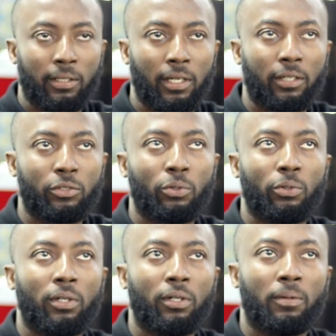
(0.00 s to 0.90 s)
Yeah, so
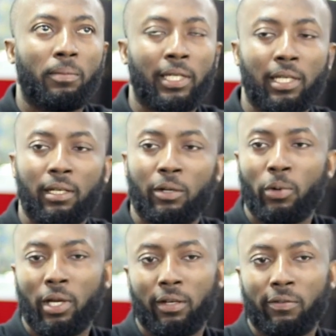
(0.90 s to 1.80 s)
Andela, we
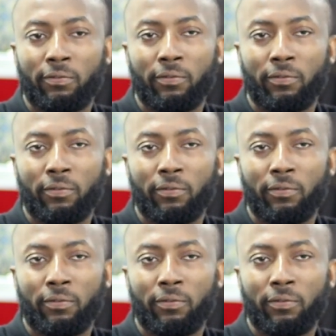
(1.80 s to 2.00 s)
have